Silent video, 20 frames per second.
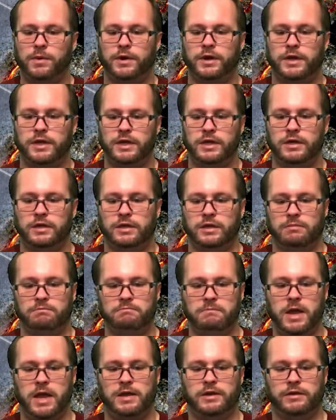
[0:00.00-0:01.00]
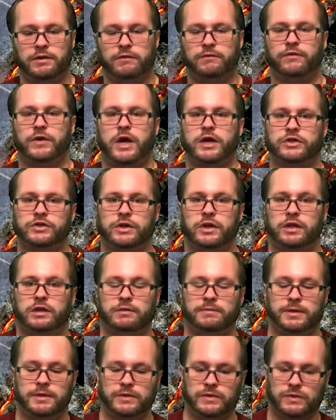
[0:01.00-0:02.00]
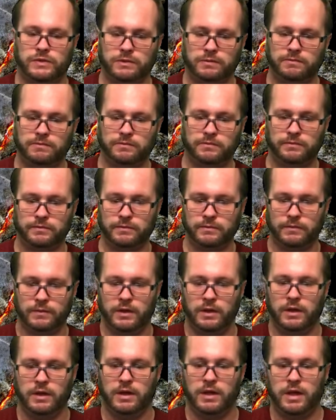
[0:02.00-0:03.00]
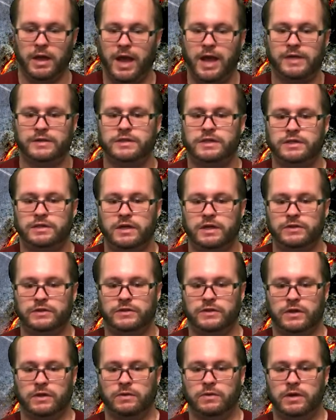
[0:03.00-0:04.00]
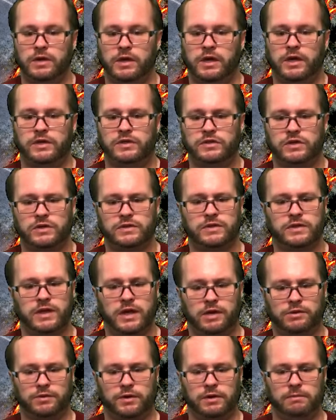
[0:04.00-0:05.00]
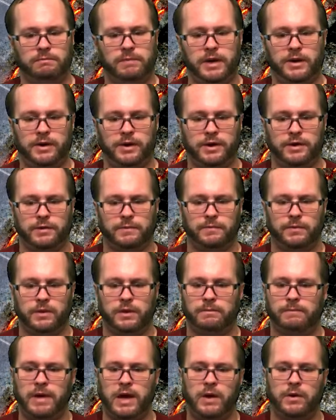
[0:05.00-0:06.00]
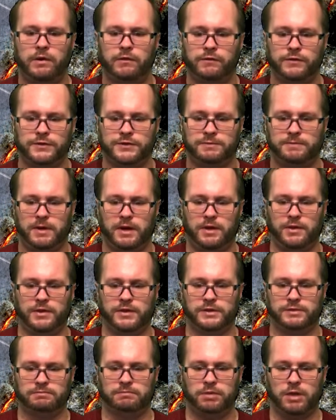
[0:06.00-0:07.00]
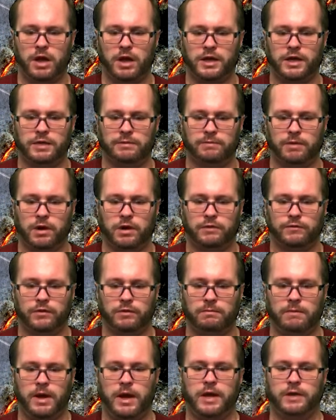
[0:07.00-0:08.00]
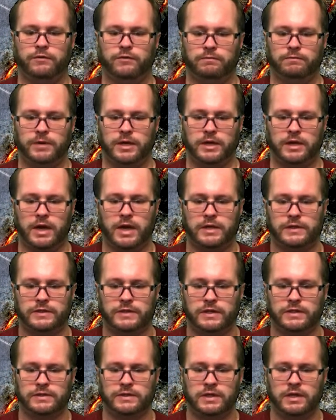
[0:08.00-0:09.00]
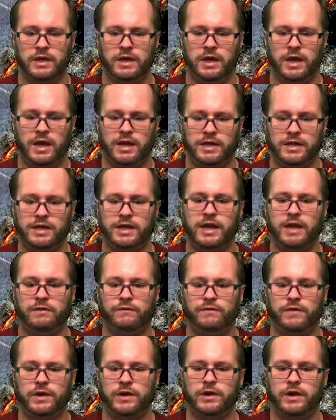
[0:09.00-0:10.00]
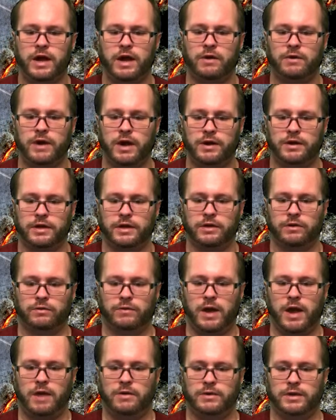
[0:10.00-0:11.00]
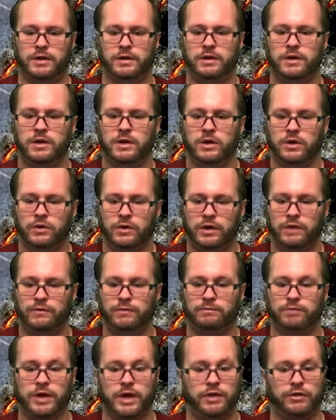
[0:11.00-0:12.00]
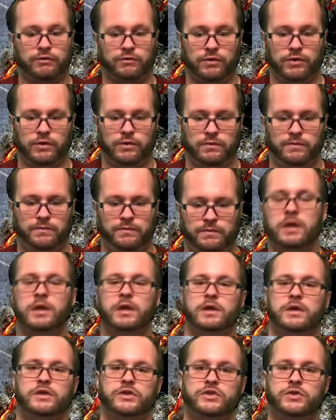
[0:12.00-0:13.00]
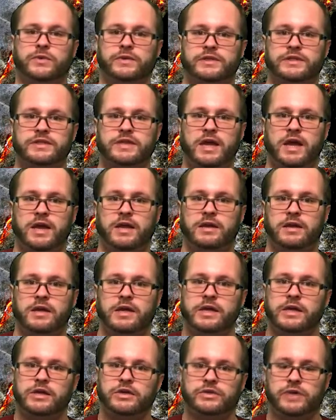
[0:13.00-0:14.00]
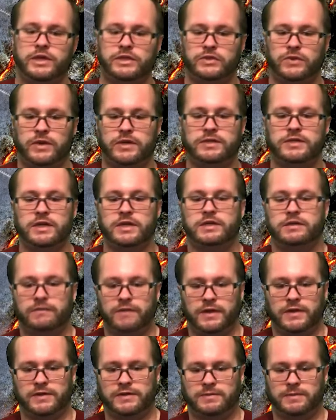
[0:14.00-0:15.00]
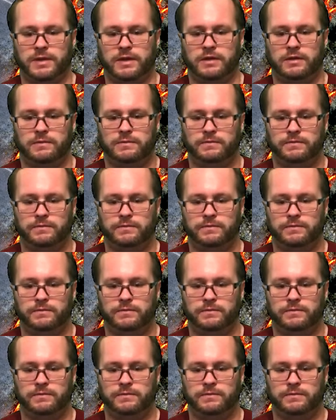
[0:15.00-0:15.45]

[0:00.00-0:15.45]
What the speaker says: her heal and mend the fractured elements. As he does so, he starts encountering a barrier, a powerful spell that is blocking part of her mind from being accessed, and he can't figure out how to get around it or even break through. So instead, he tries to identify the spell.